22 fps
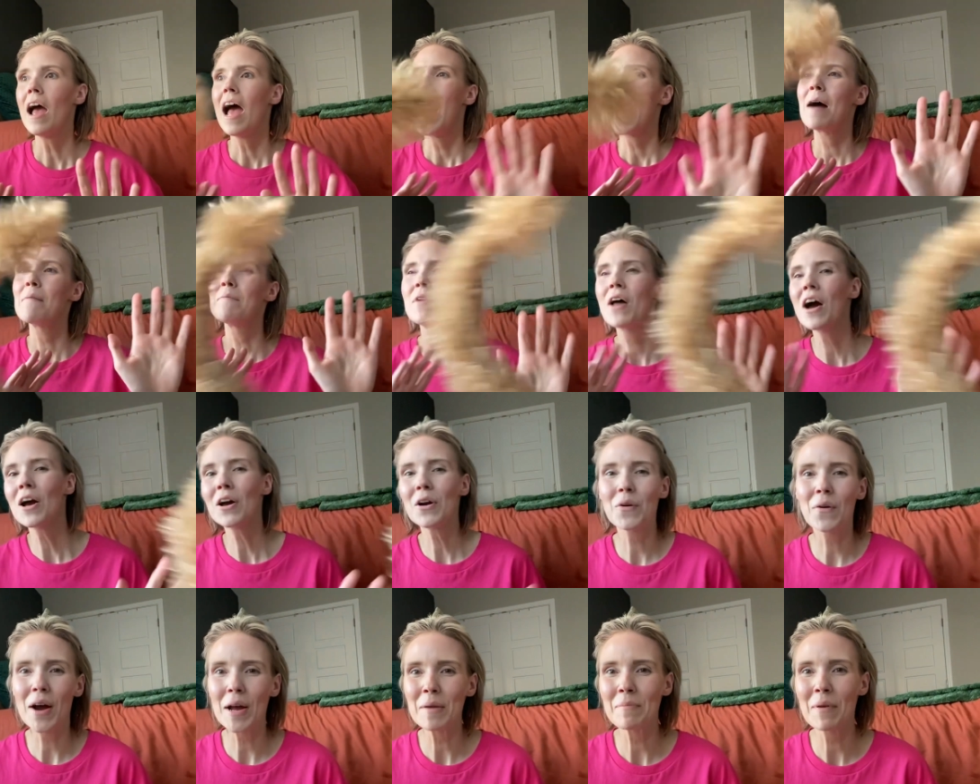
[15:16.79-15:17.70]
I'm not
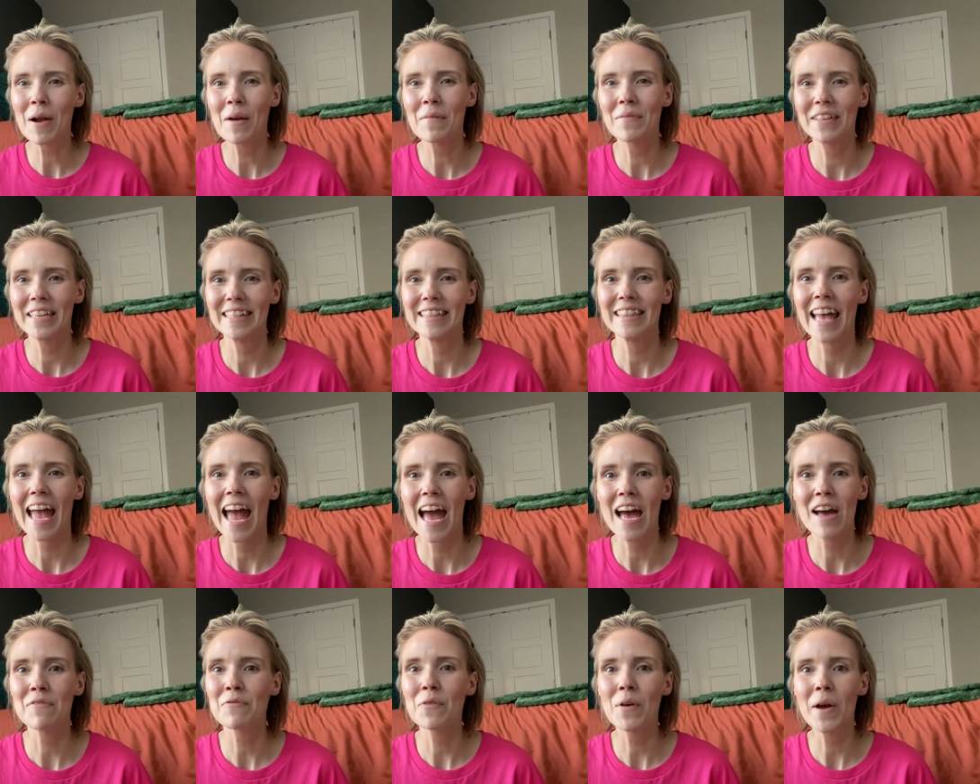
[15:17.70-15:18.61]
quite probably at the
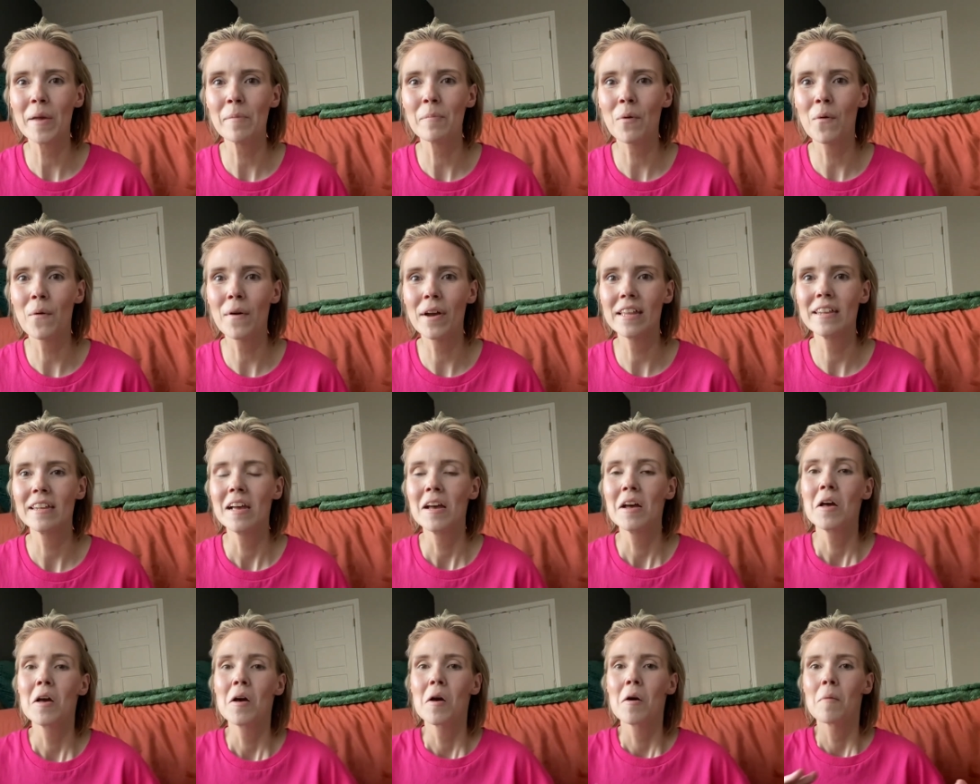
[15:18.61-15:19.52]
halfway point,
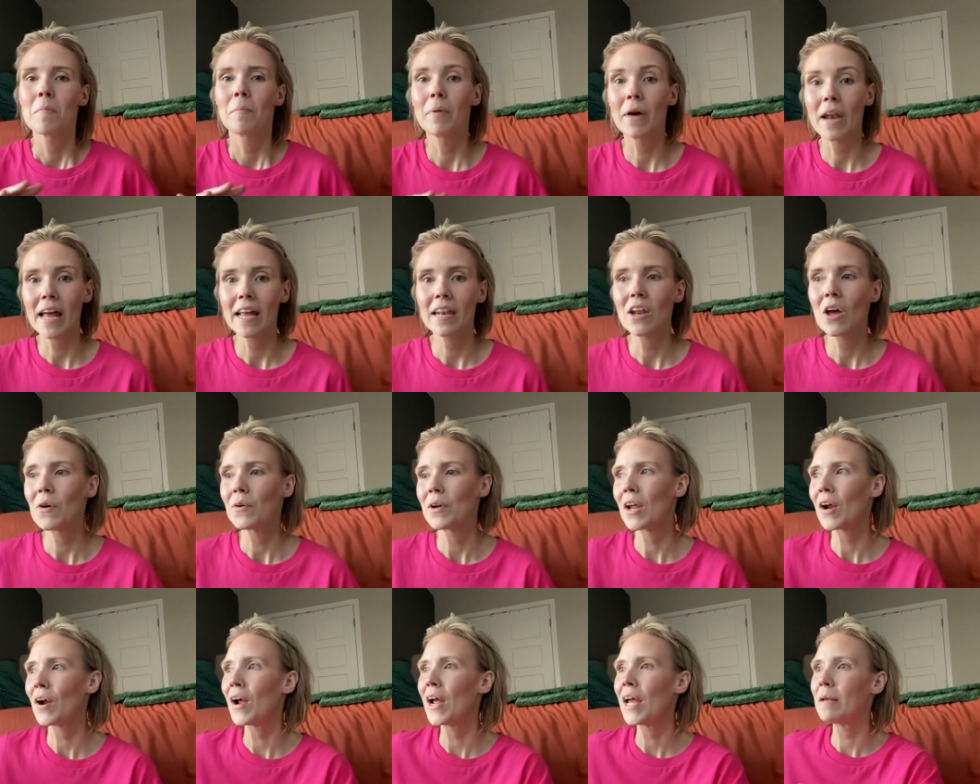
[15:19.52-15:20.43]
but I know
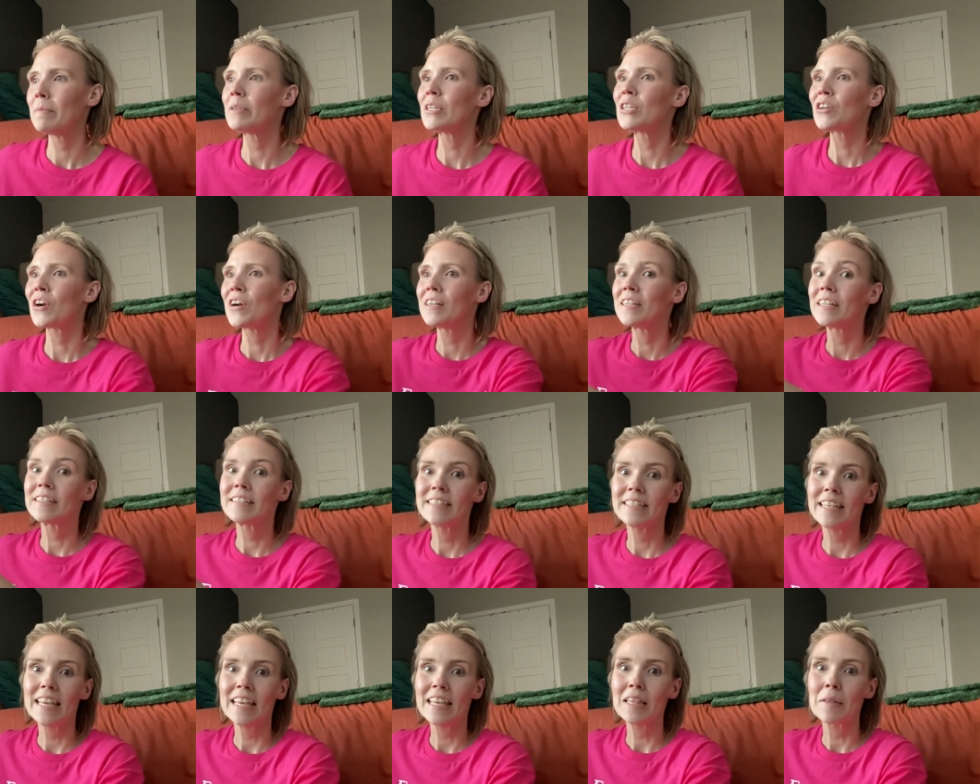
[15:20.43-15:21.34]
here I am starting to
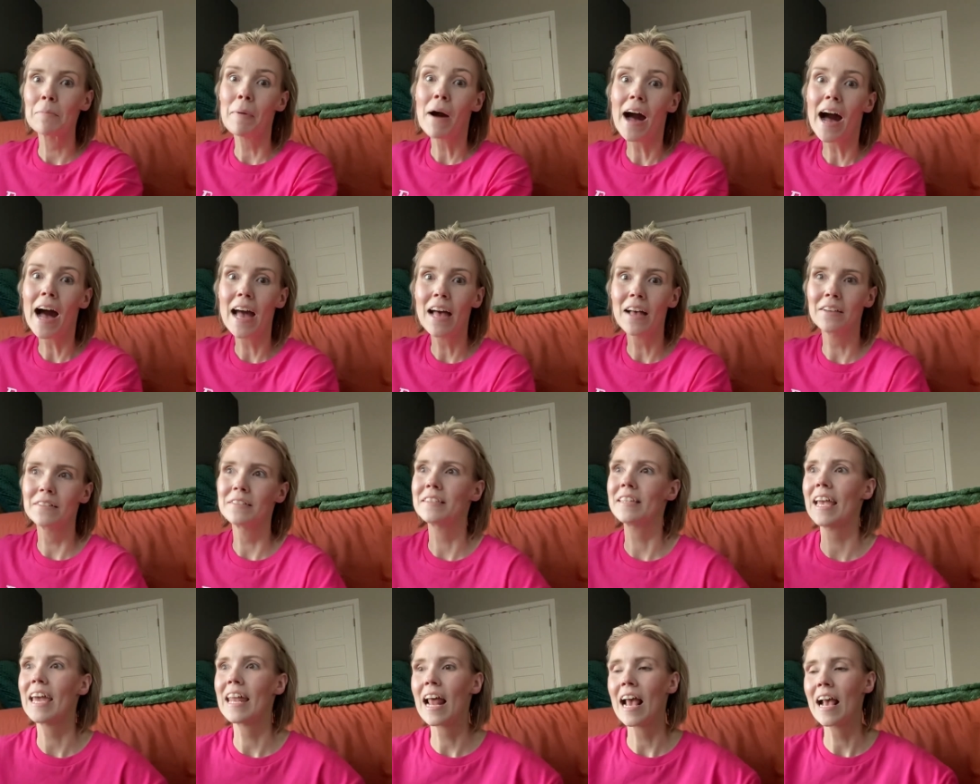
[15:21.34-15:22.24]
see the piles,
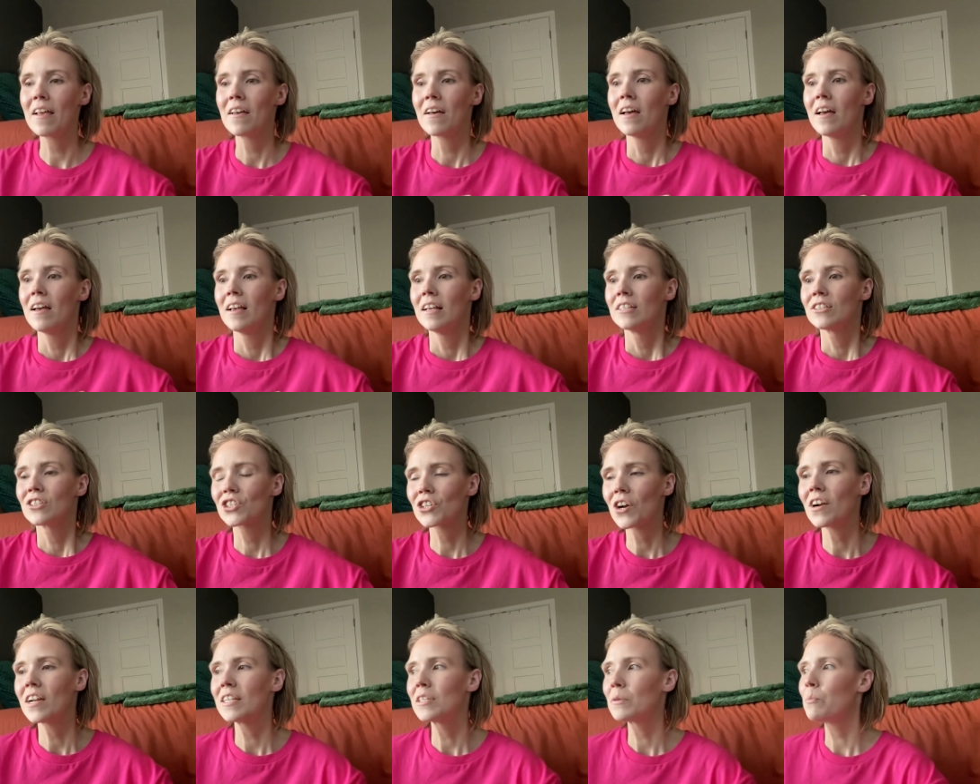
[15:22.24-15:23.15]
and I'm
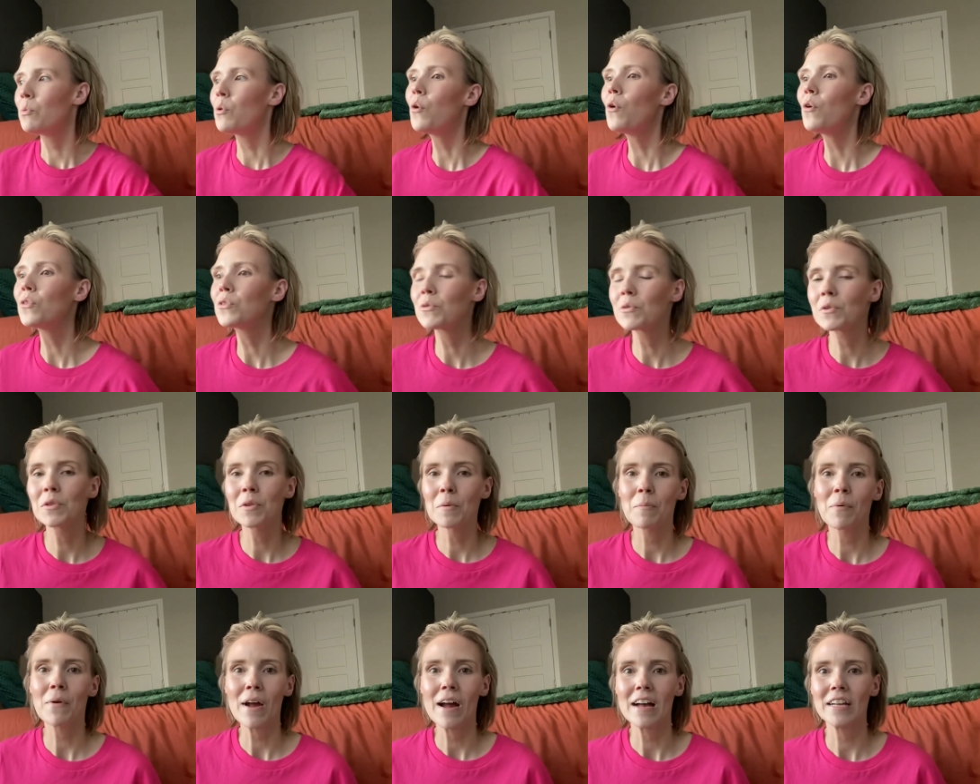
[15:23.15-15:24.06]
starting to pull through the
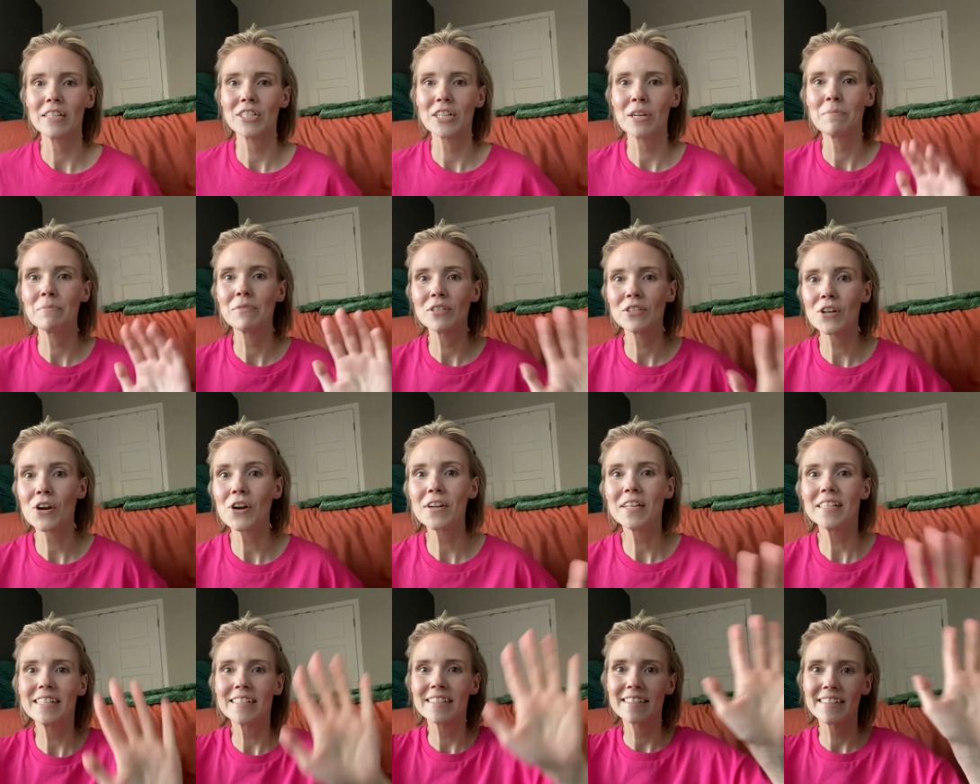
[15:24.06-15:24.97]
brush, and I'm
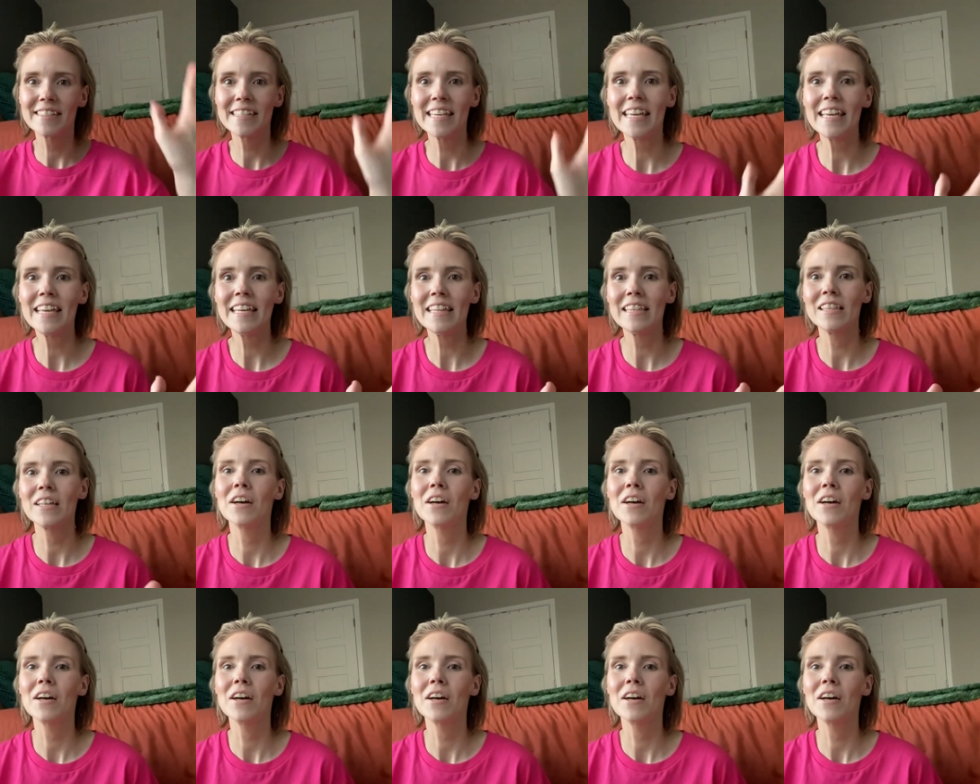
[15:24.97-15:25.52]
starting to see